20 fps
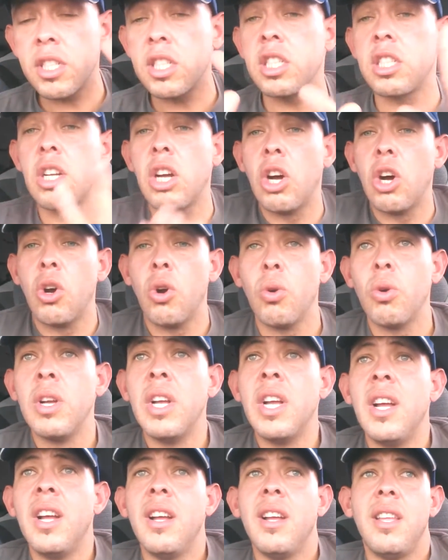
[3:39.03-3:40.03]
So
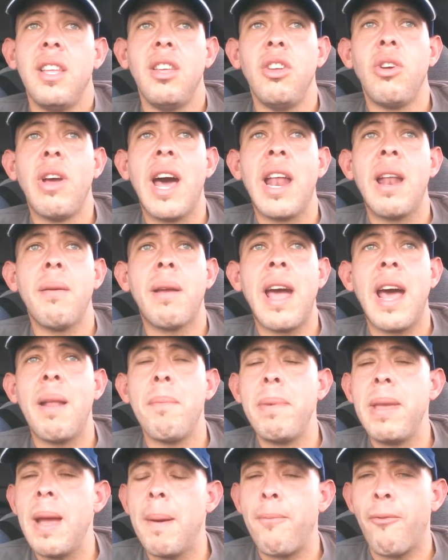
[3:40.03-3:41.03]
you got to kind
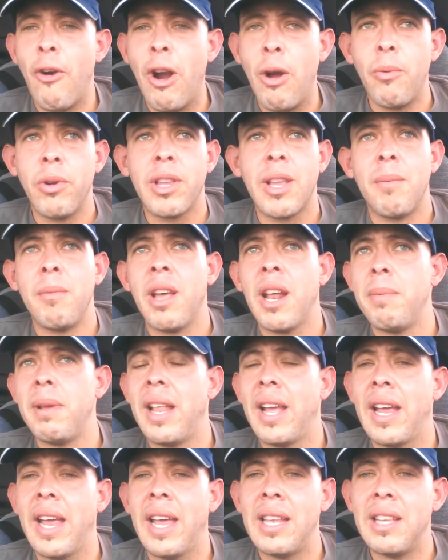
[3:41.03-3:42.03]
of be upfront with them. You got to
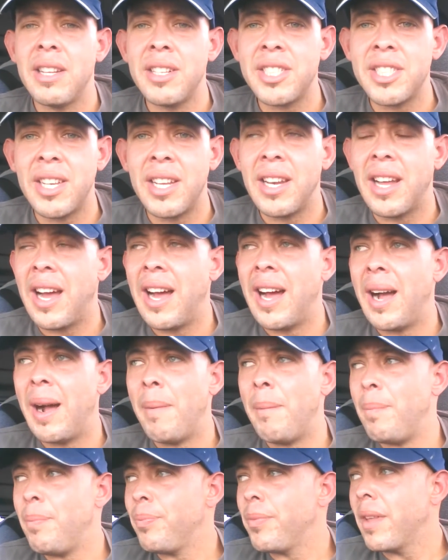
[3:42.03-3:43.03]
be like, hey, listen,
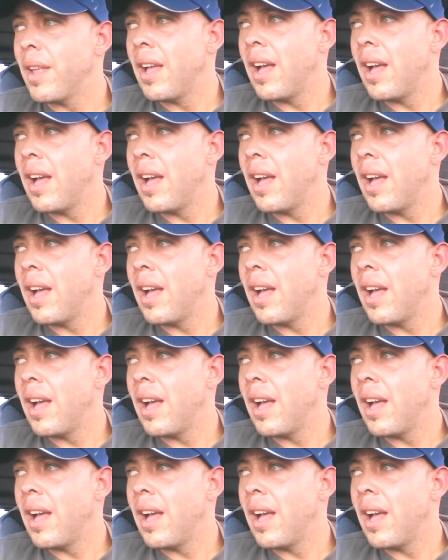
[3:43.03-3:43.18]
um,